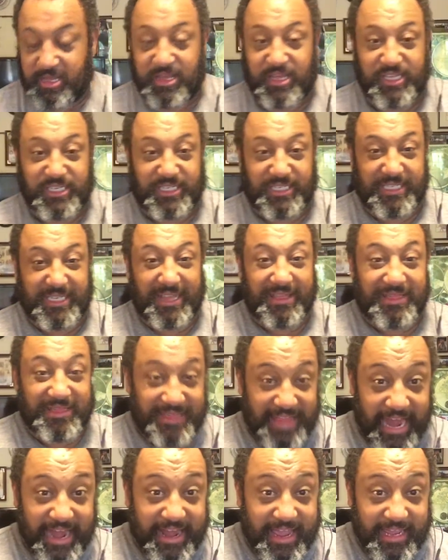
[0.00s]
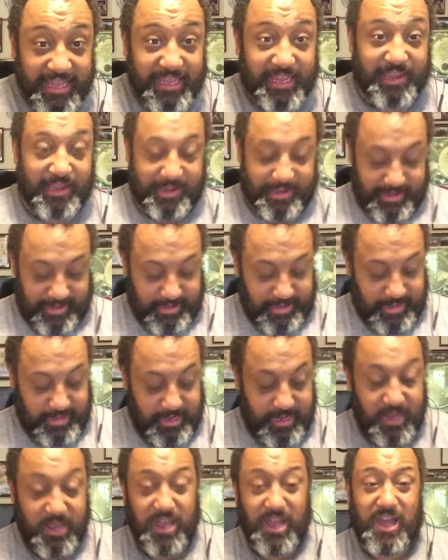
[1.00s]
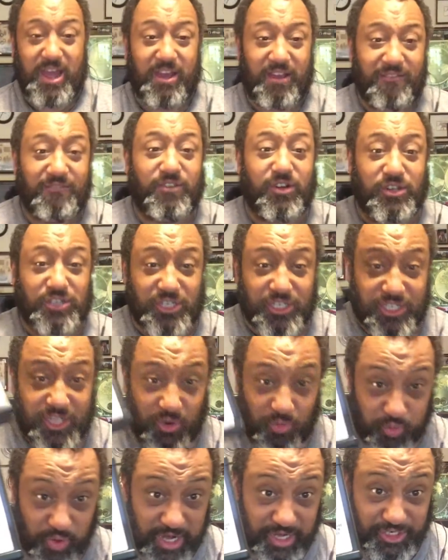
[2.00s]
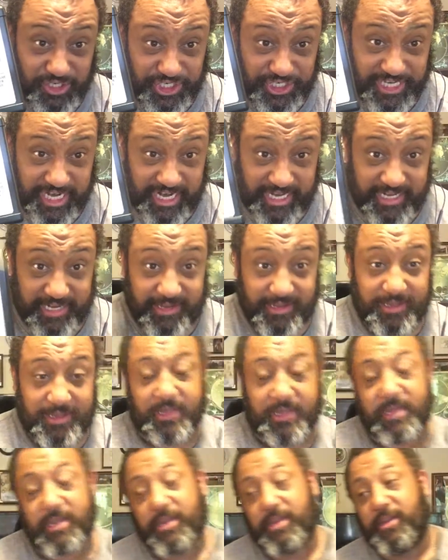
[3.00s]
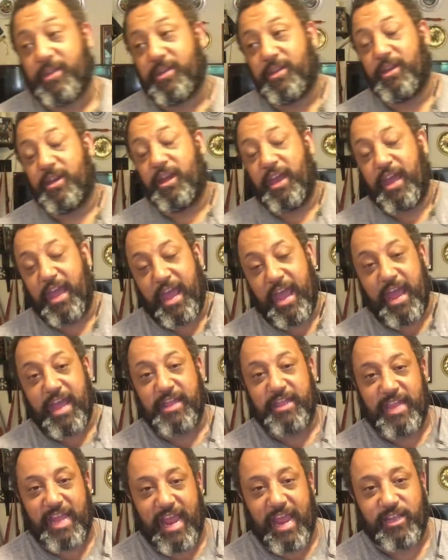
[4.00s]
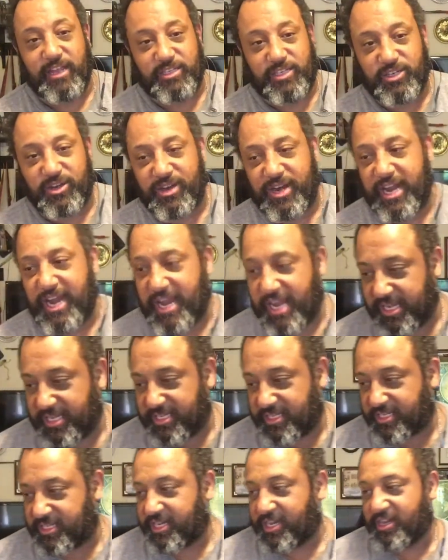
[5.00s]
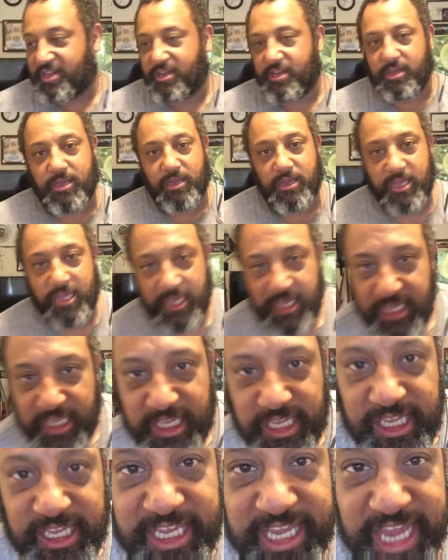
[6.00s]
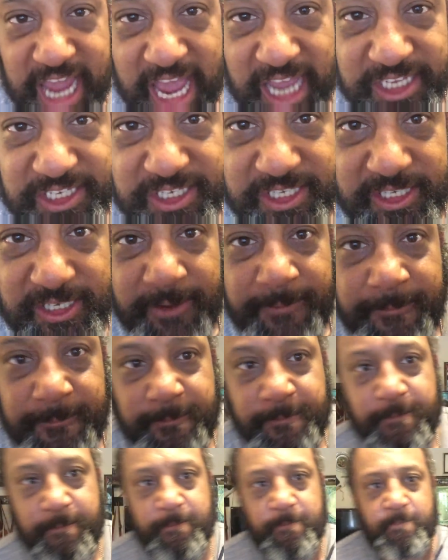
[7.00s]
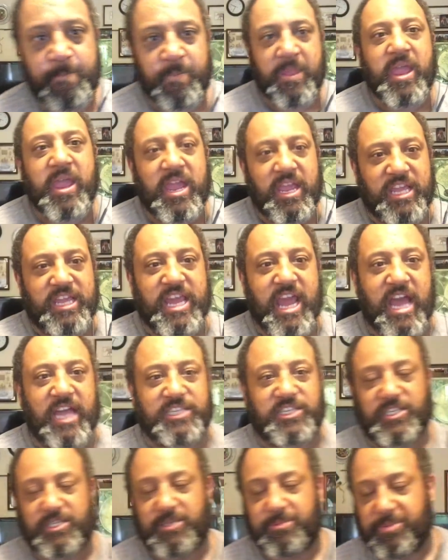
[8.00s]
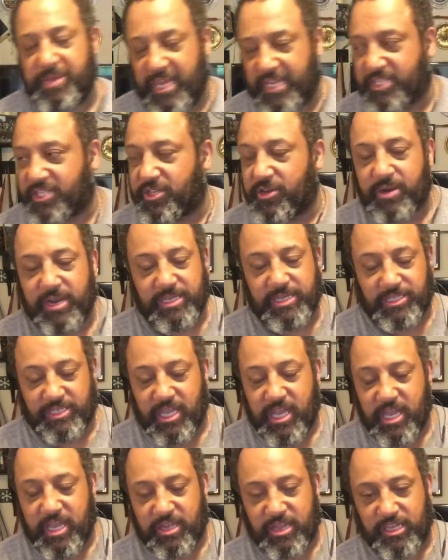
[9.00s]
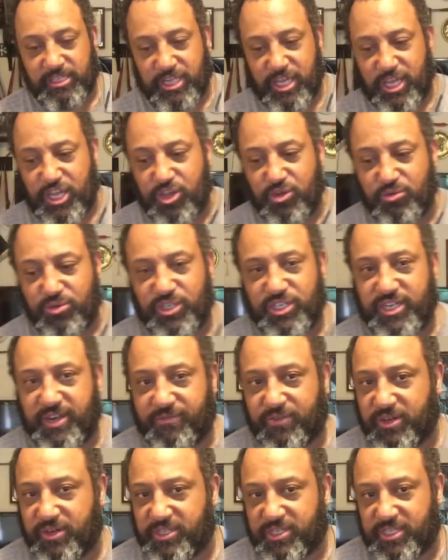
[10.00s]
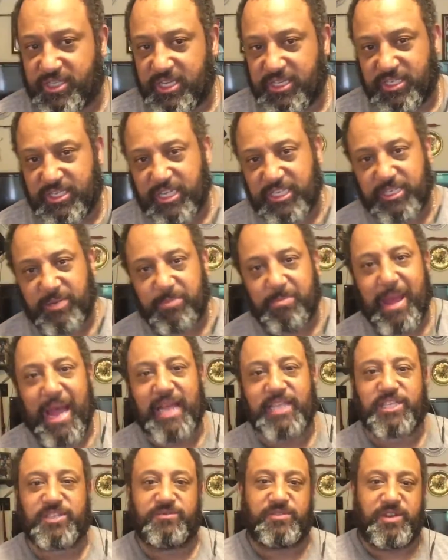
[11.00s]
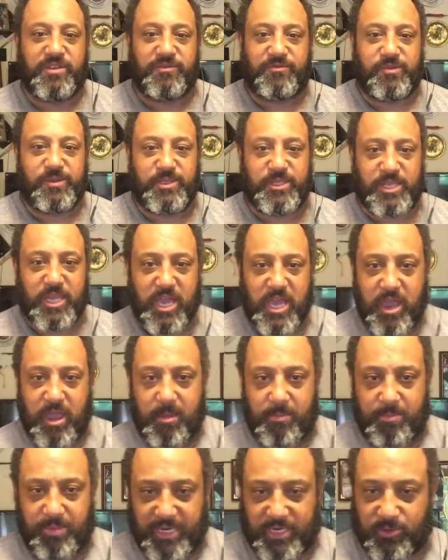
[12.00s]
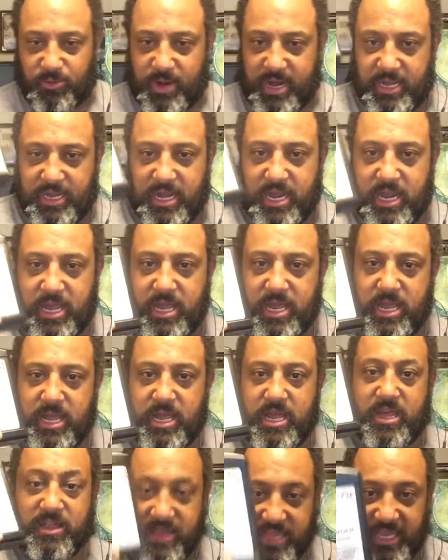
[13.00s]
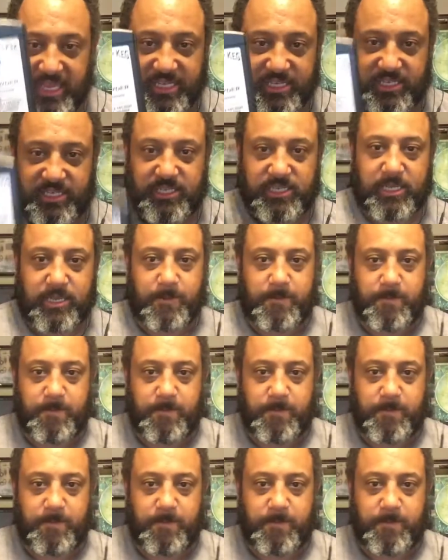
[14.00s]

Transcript: synthetic versus the real shit. And the answer is yes. Yes, there is. There's a huge difference. There's a massive difference between this